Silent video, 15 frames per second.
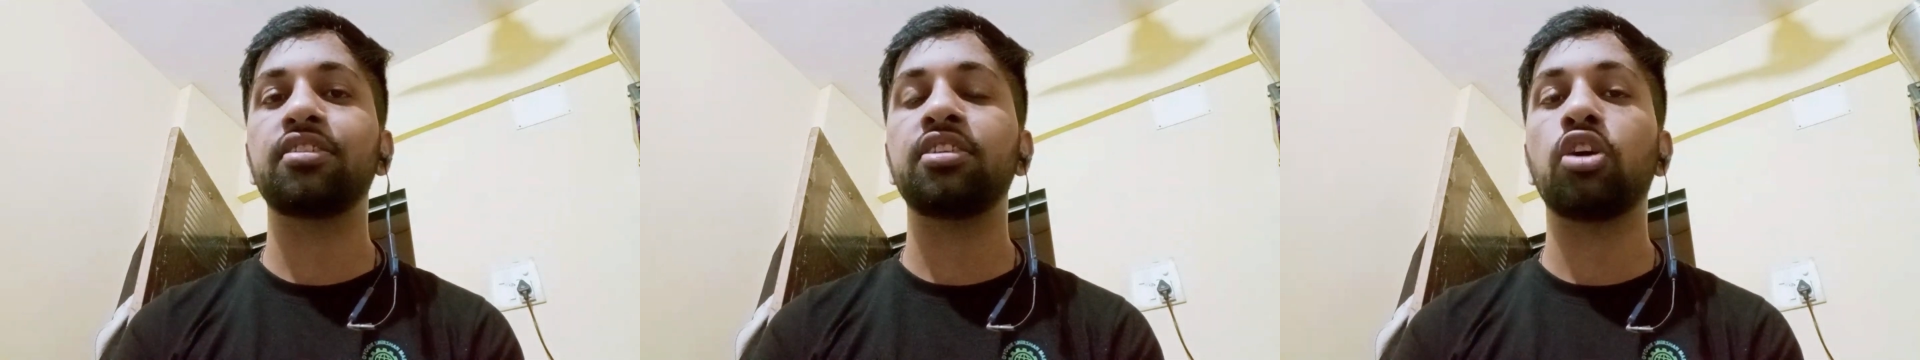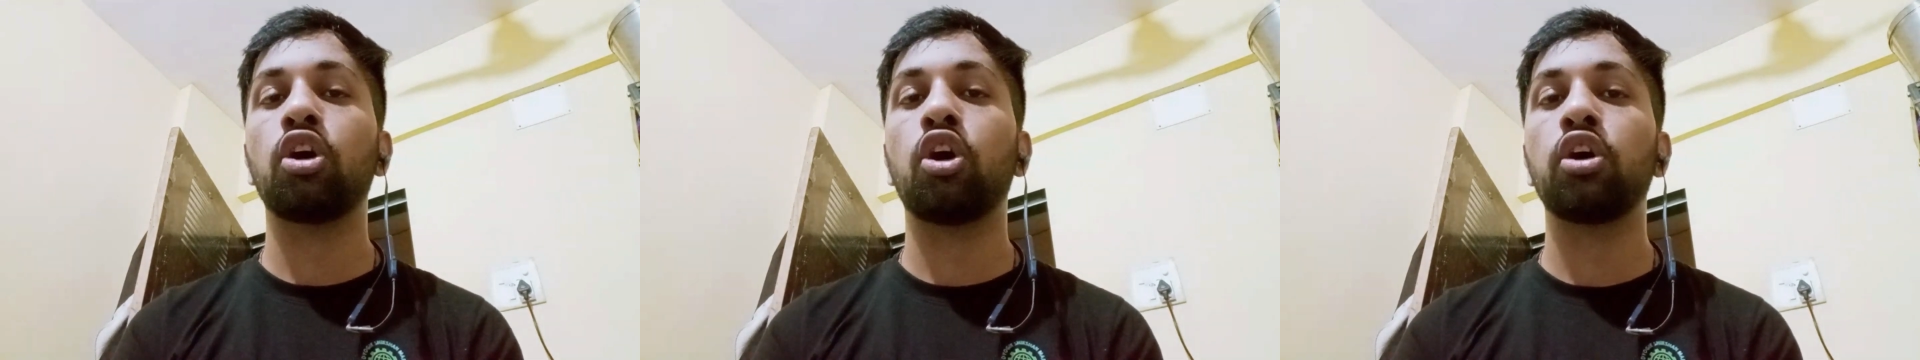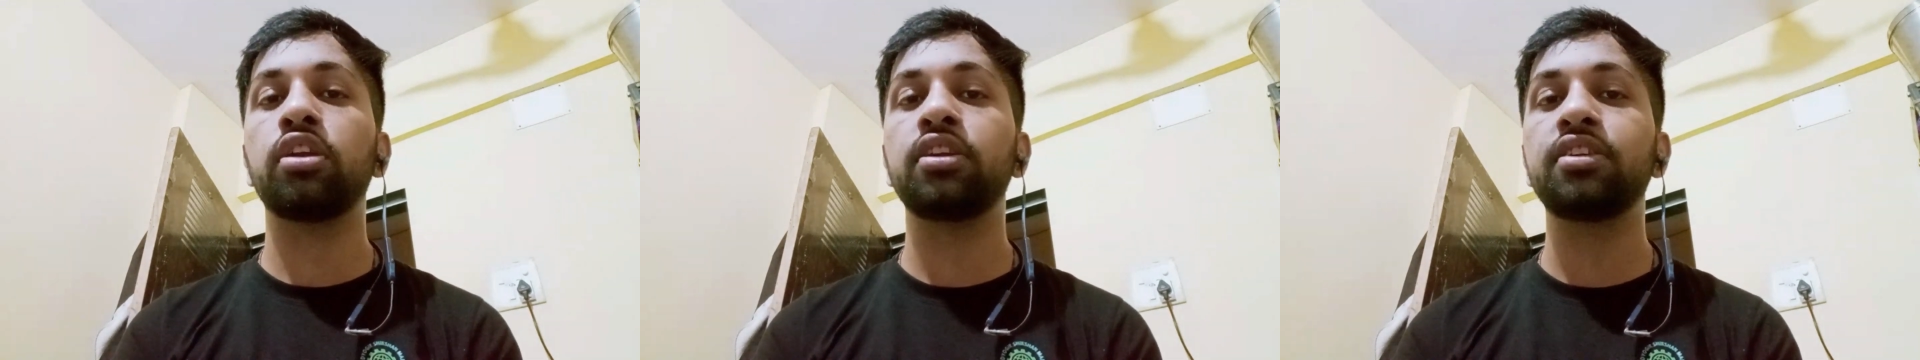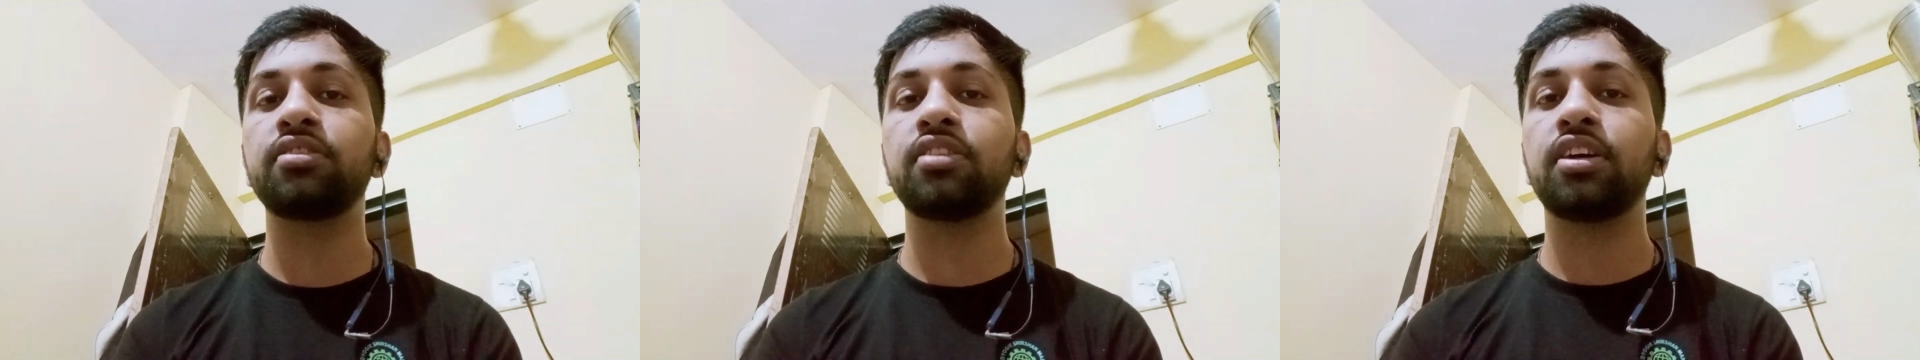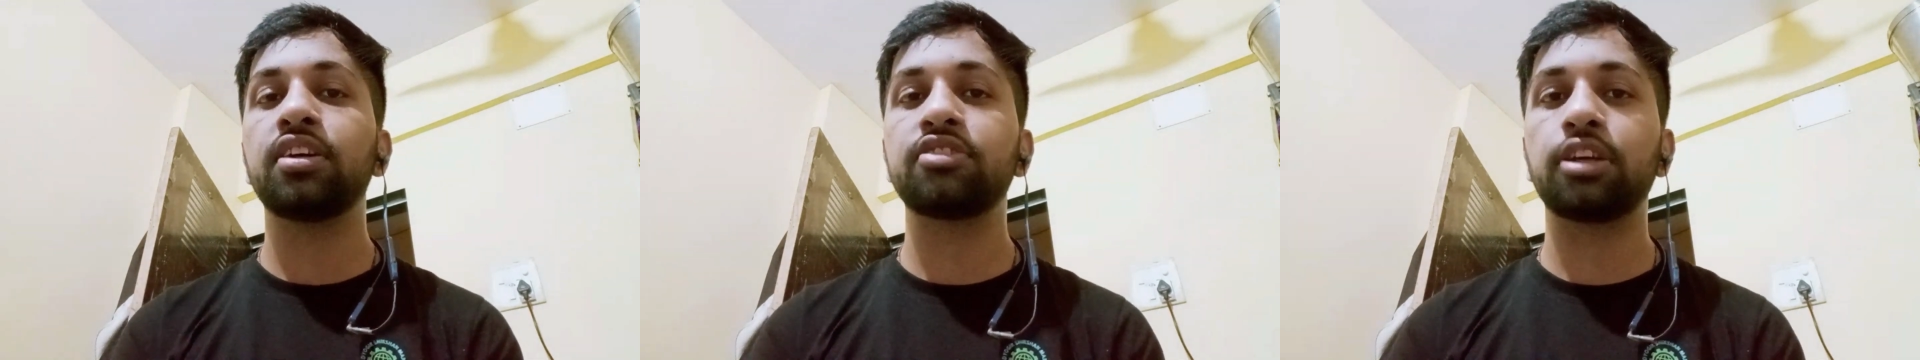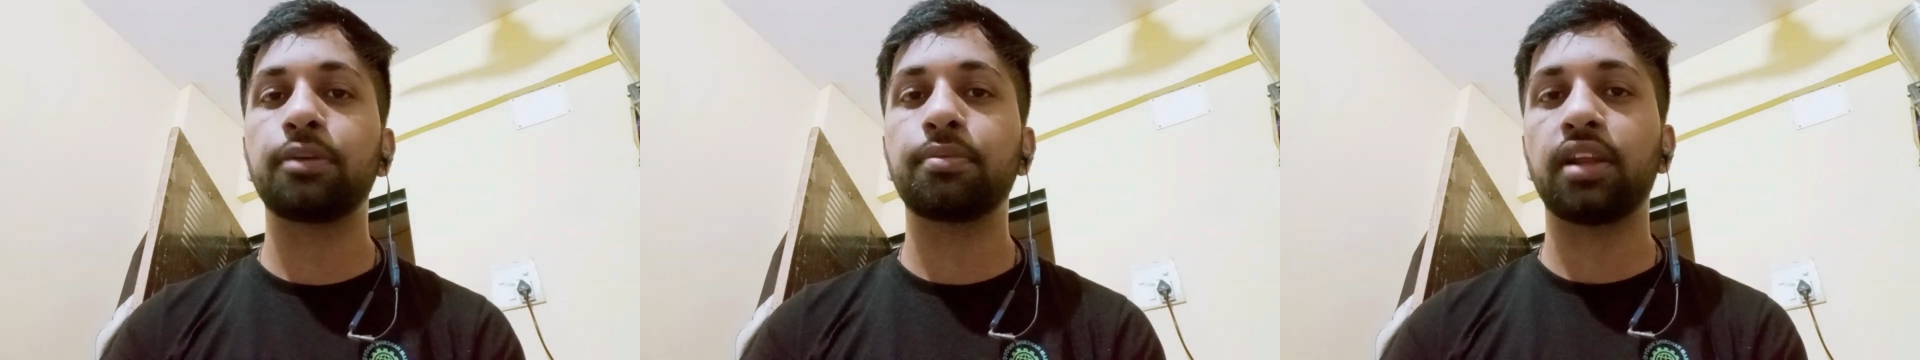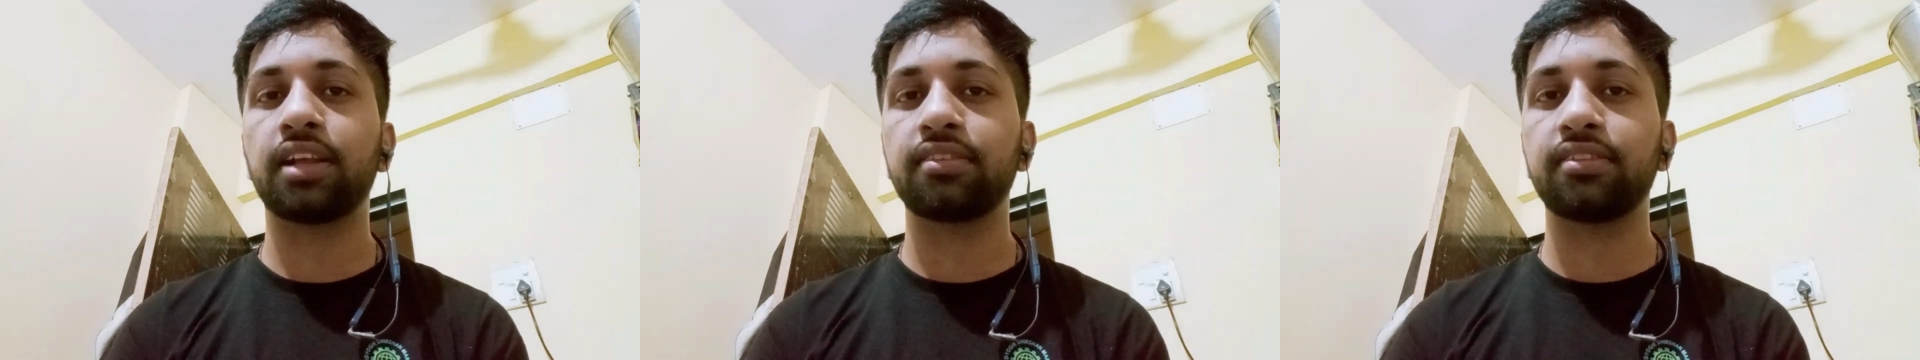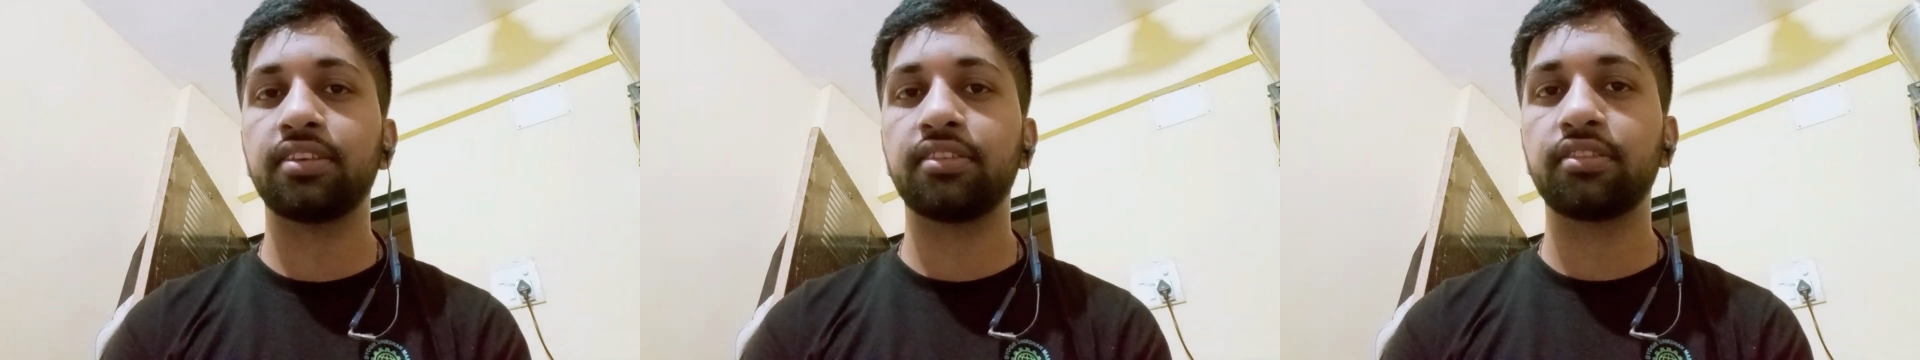in all its
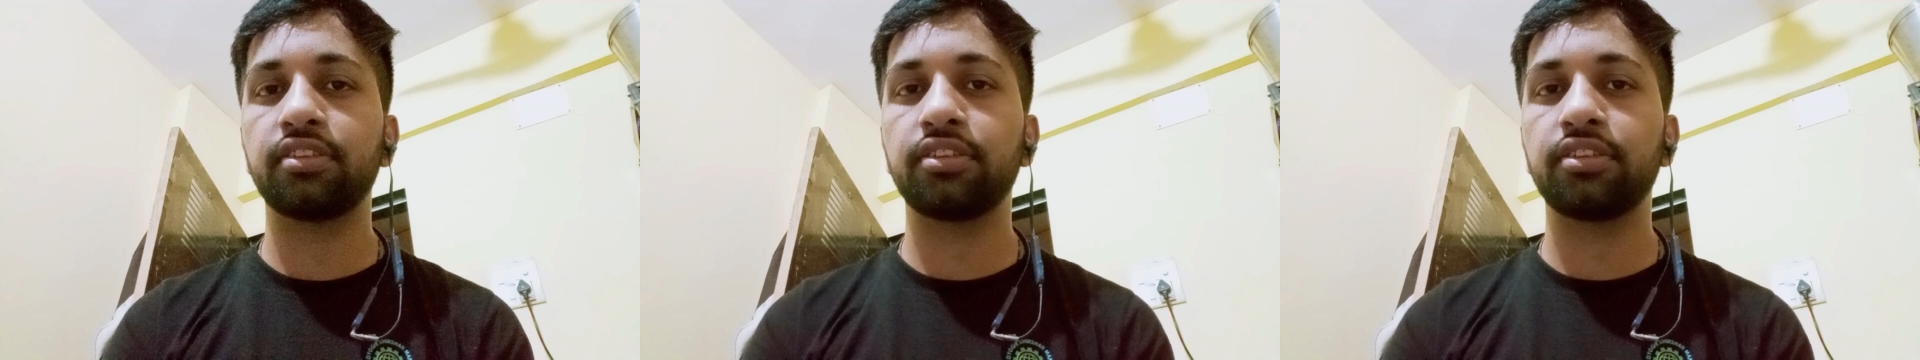subclasses.